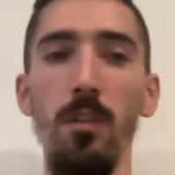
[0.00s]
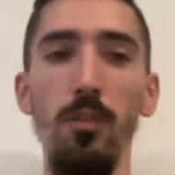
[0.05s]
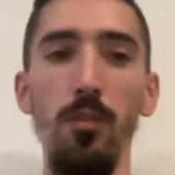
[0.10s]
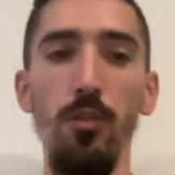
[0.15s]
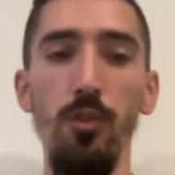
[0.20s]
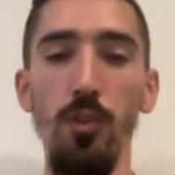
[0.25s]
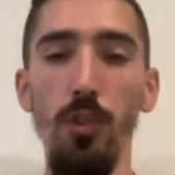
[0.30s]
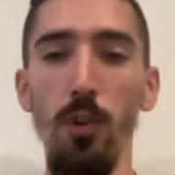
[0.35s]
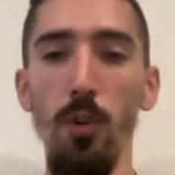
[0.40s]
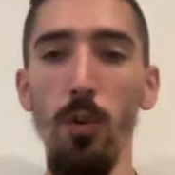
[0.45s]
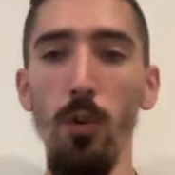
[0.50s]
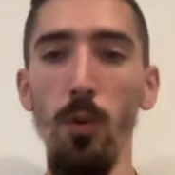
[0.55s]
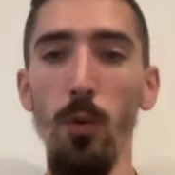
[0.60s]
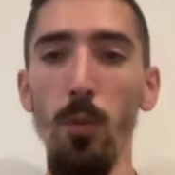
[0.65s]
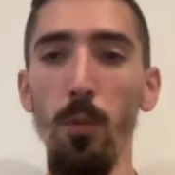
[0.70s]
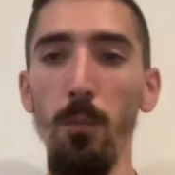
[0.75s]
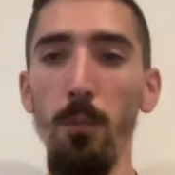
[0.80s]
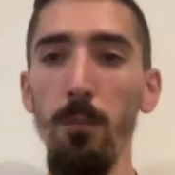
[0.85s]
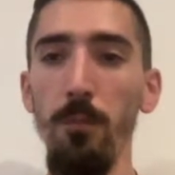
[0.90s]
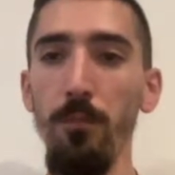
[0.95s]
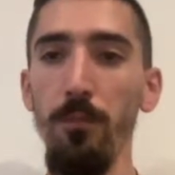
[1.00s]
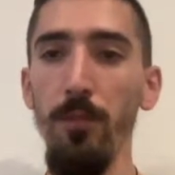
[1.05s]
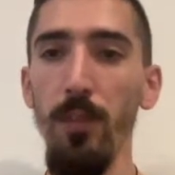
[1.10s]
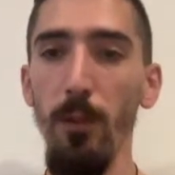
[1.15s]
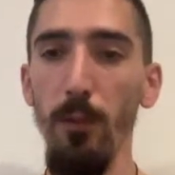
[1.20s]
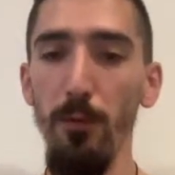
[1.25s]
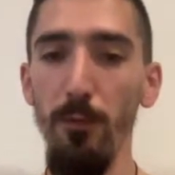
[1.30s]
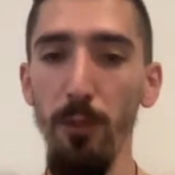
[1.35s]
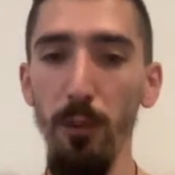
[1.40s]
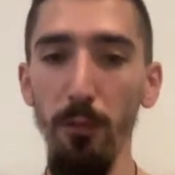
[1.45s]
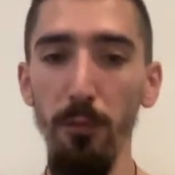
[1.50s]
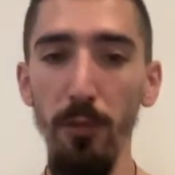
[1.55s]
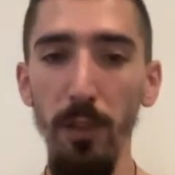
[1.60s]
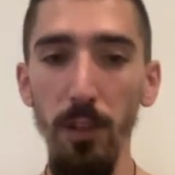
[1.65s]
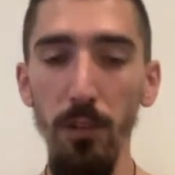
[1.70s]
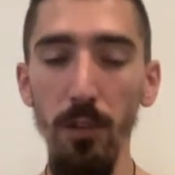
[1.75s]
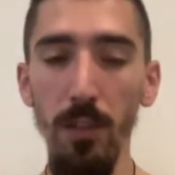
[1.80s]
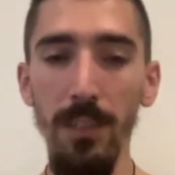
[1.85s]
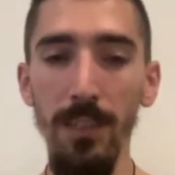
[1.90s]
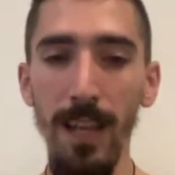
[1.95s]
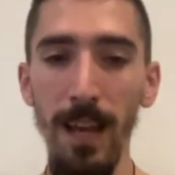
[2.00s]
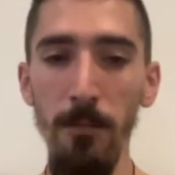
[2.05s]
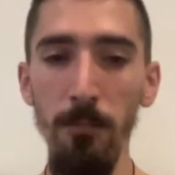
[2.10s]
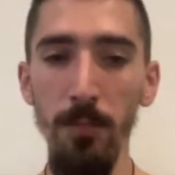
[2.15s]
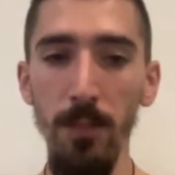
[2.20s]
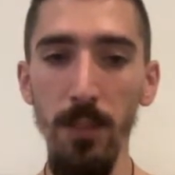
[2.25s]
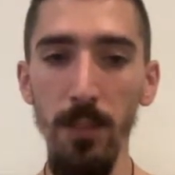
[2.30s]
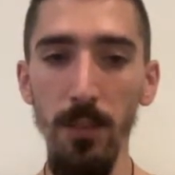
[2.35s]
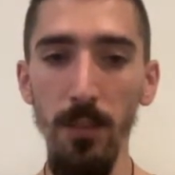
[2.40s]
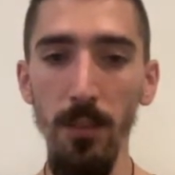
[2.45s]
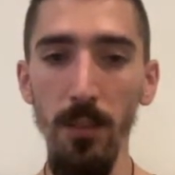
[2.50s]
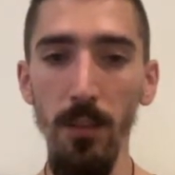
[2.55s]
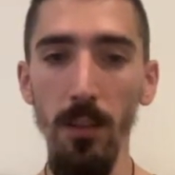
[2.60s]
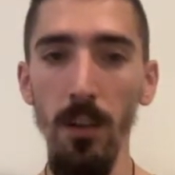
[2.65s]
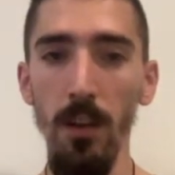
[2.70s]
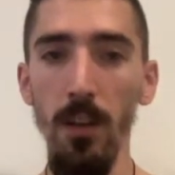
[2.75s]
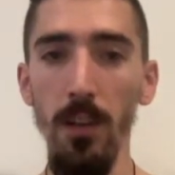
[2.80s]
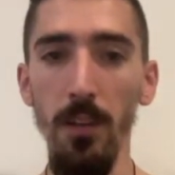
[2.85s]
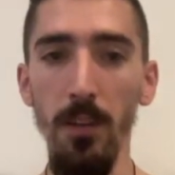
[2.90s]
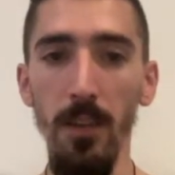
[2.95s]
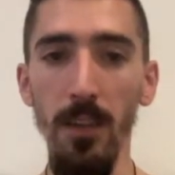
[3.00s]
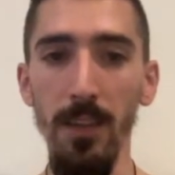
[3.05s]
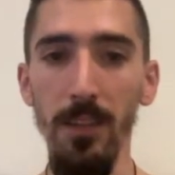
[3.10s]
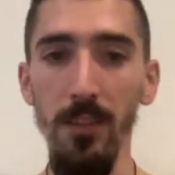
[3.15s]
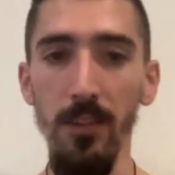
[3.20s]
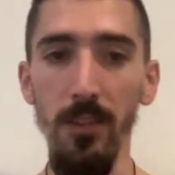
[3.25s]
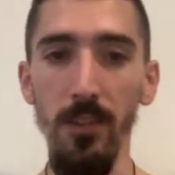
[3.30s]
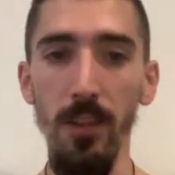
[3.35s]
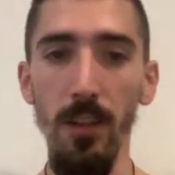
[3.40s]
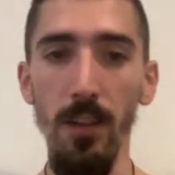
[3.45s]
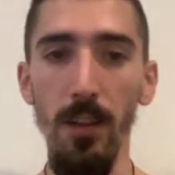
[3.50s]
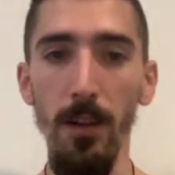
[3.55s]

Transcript: So feel free to attempt this